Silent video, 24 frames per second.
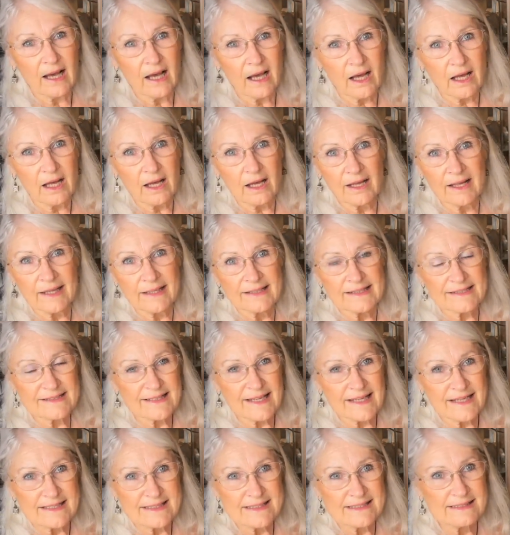Uh, and it
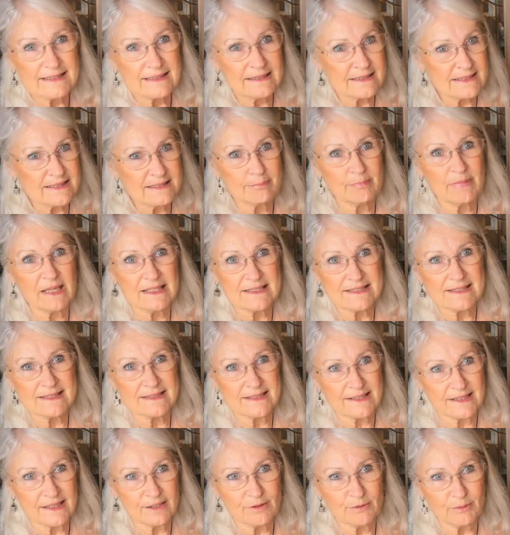takes six months
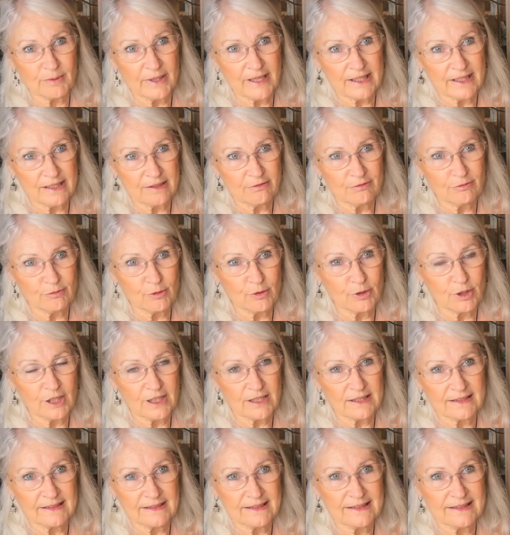to get ready for
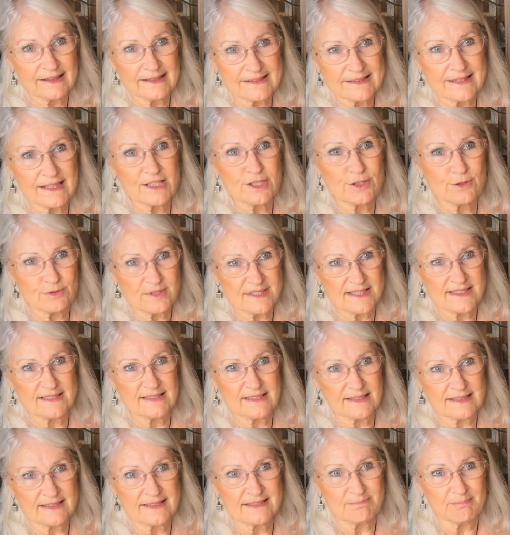it. And then it takes you
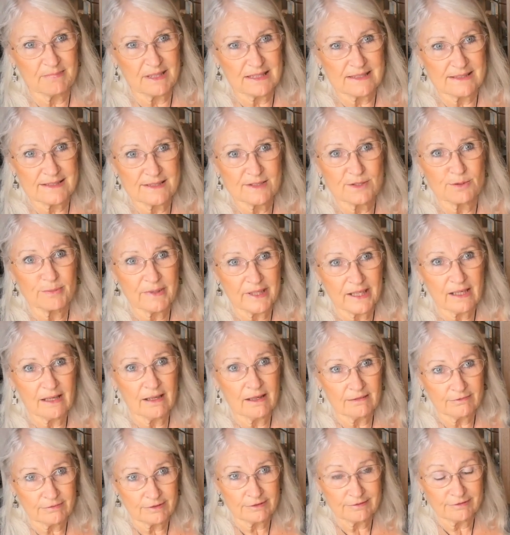six months to
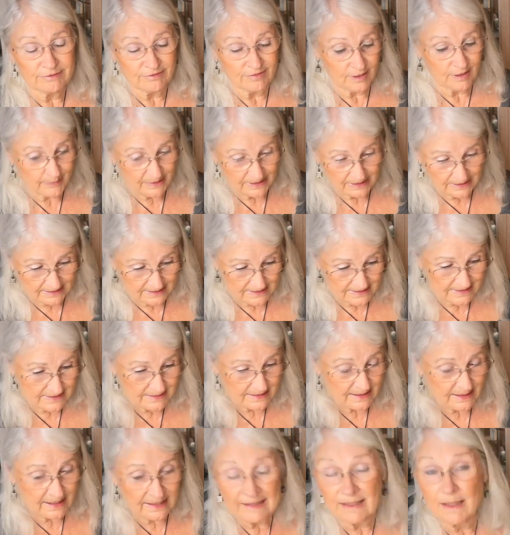recover from it. it
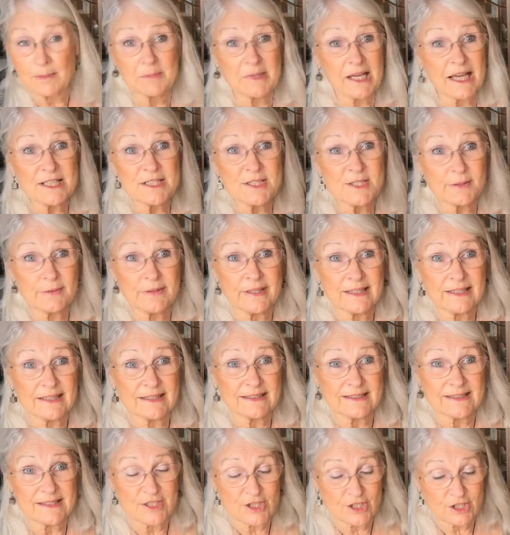and I'm not doing
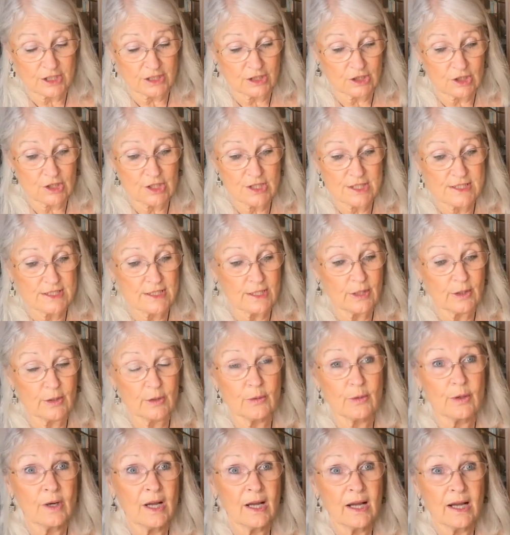it this year.
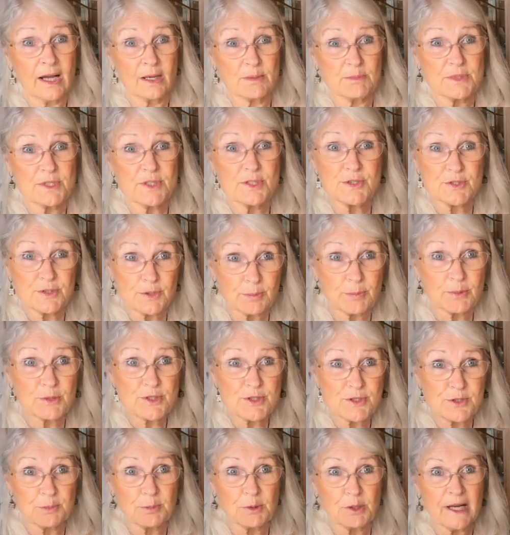So I'm super,
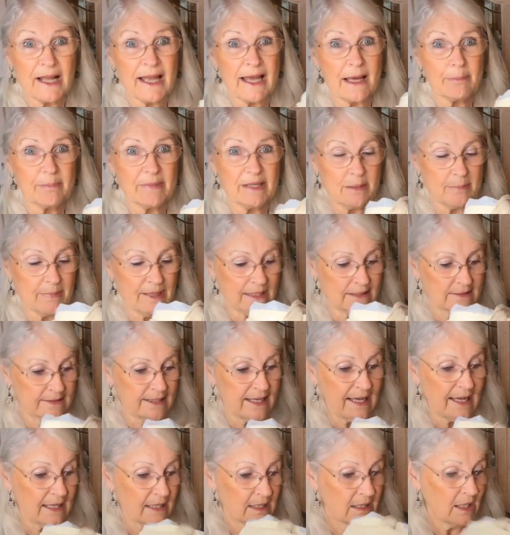super happy about
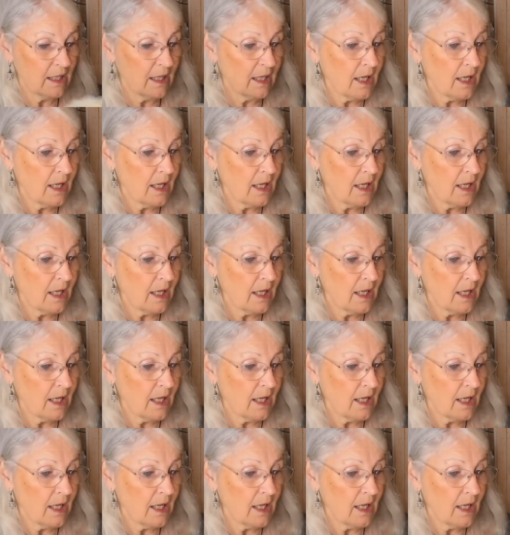that.